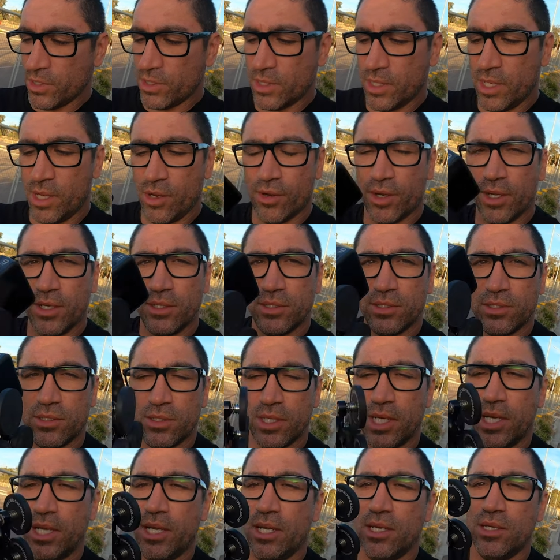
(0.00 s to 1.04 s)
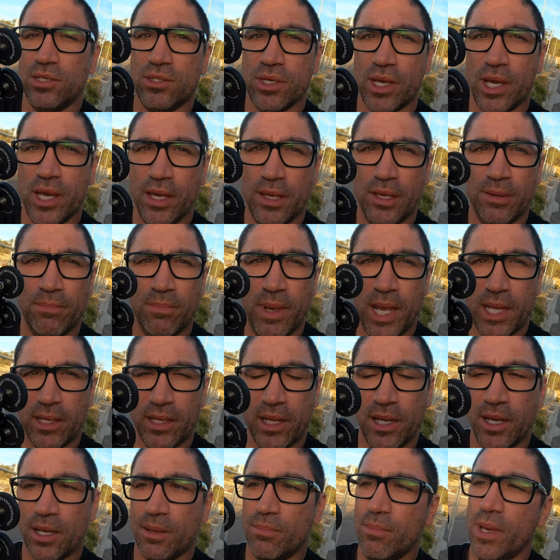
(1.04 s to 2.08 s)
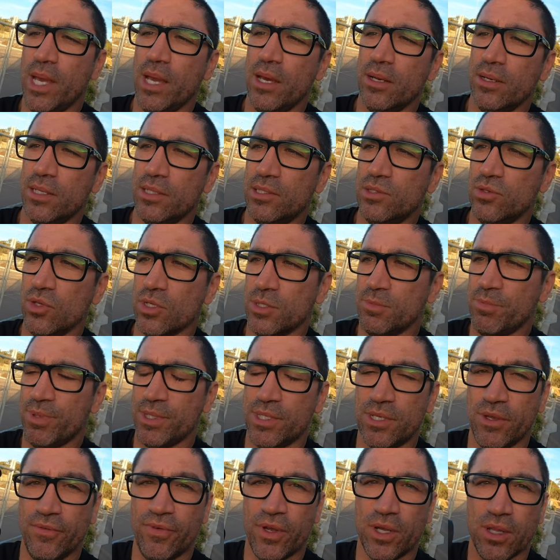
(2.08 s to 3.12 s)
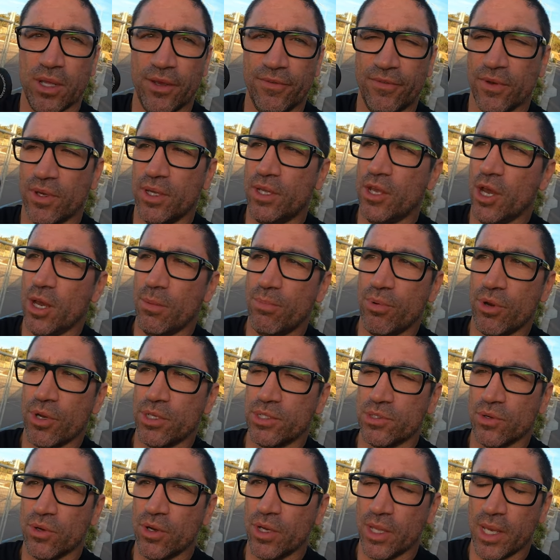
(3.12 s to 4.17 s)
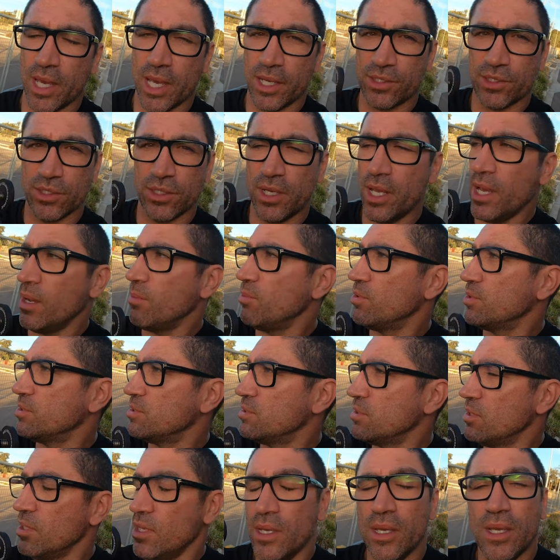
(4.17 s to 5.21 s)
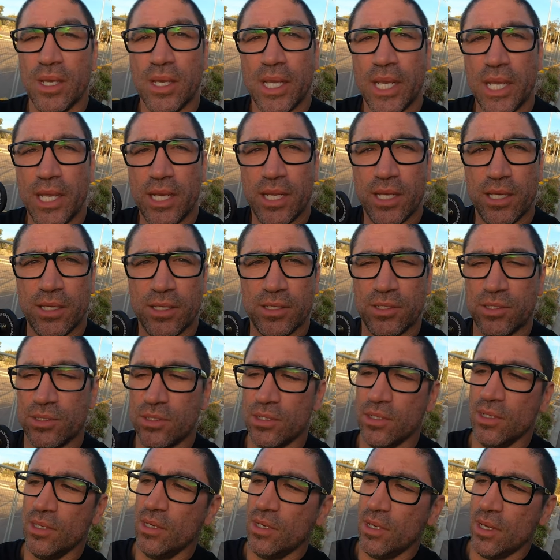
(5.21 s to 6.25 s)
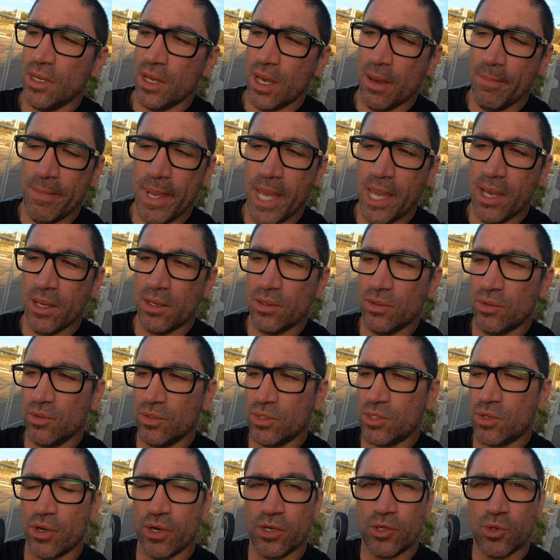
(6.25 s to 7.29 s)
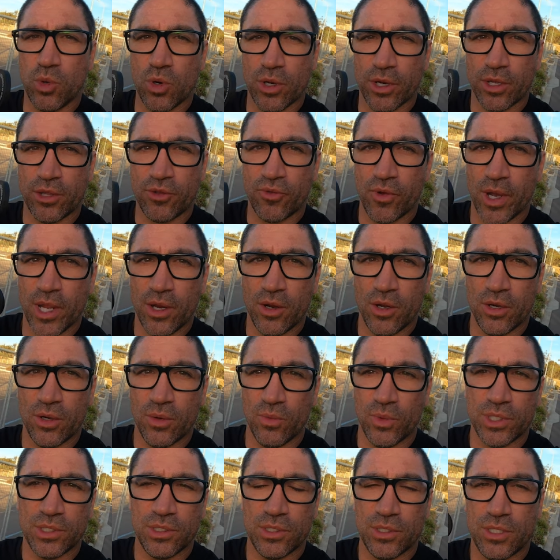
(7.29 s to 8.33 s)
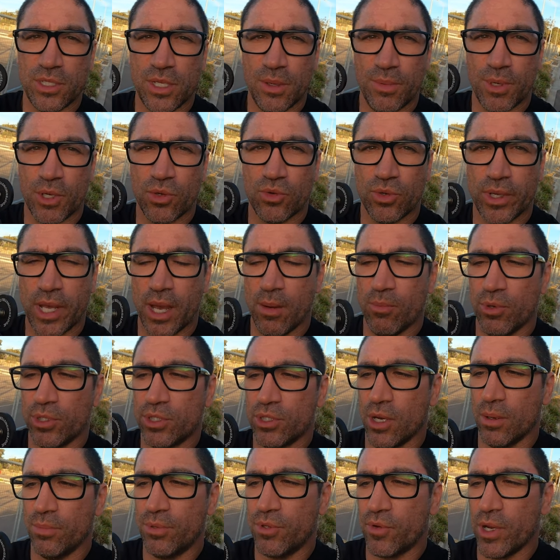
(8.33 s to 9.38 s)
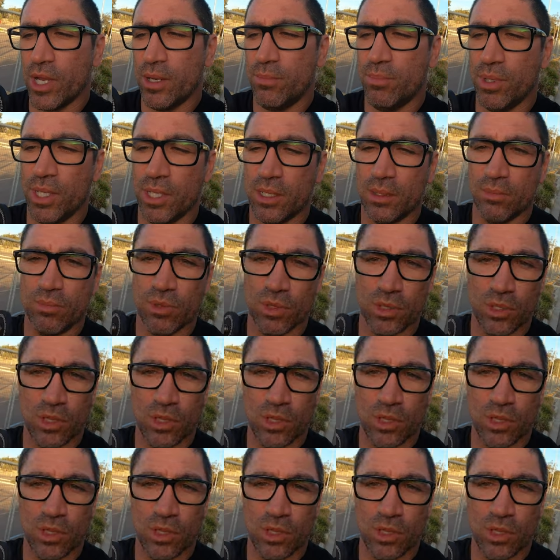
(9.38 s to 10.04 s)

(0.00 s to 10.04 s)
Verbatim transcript: monster. Here it is. It is a magnetic mount. It's not specifically for GoPros or other action cameras. It is a mount. It's got a quarter thread on it, which is a typical camera type thread, but you can